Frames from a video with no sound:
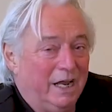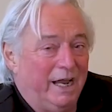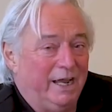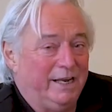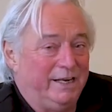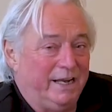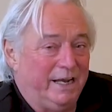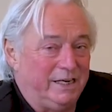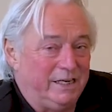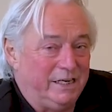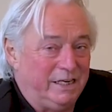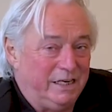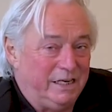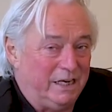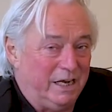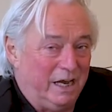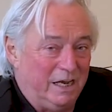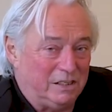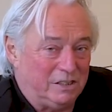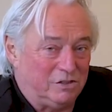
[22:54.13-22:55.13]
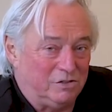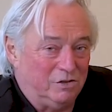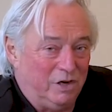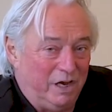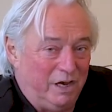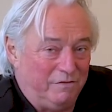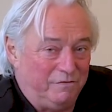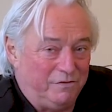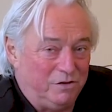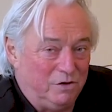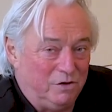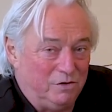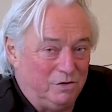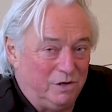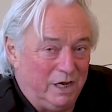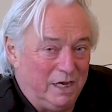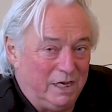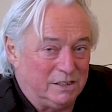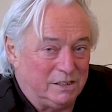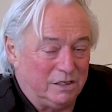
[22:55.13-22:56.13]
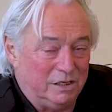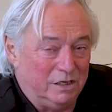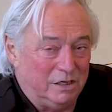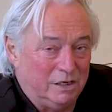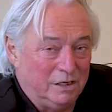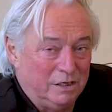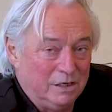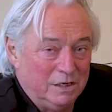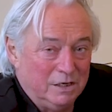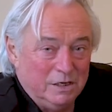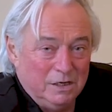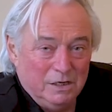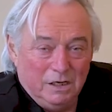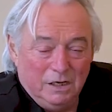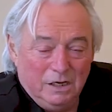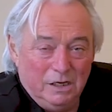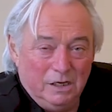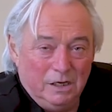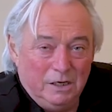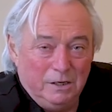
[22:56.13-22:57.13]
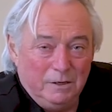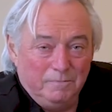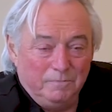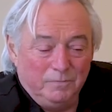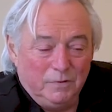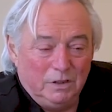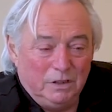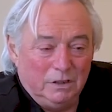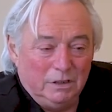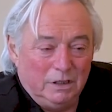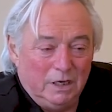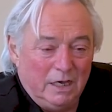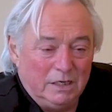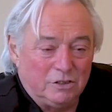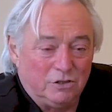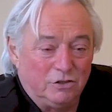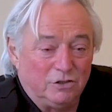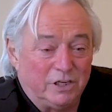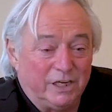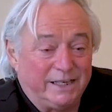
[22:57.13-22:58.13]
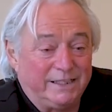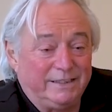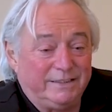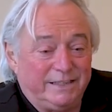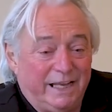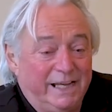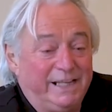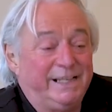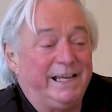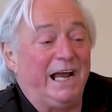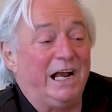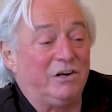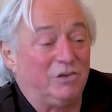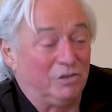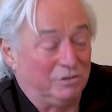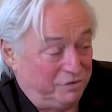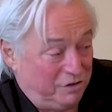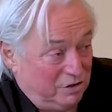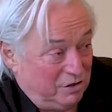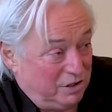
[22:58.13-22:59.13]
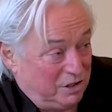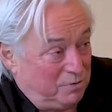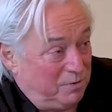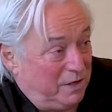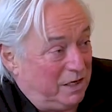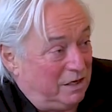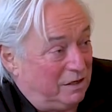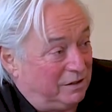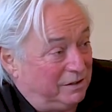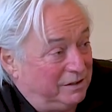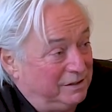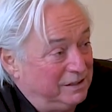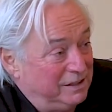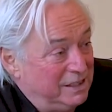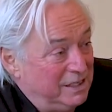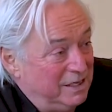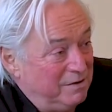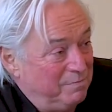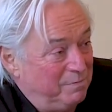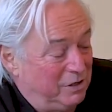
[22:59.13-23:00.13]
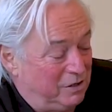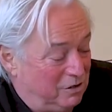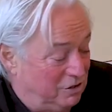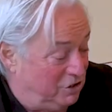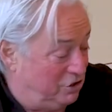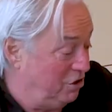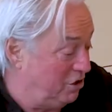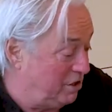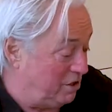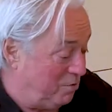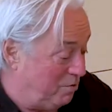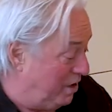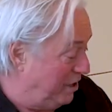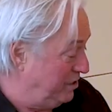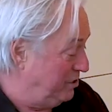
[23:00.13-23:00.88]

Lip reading: then he has to have you as has to take care of you as well, because you're the one